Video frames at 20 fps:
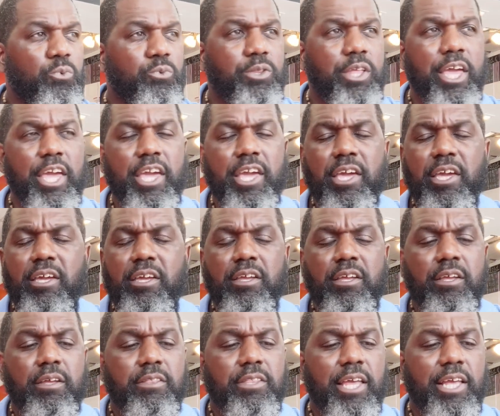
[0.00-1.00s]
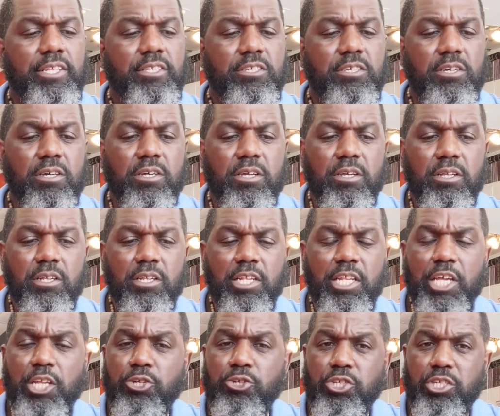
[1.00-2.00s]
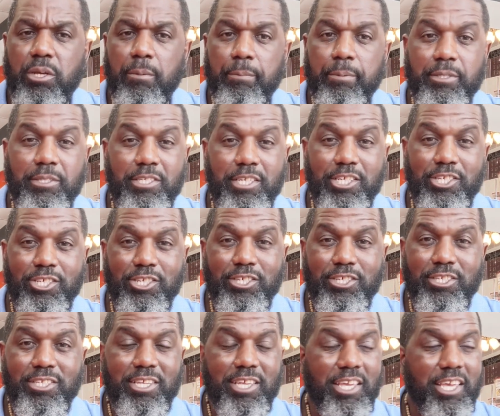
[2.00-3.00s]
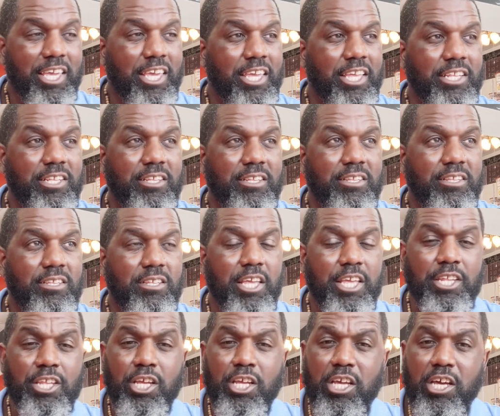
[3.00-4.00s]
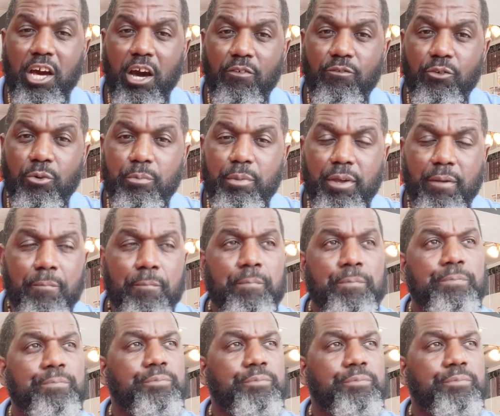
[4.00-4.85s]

They they took leadership positions in in the government.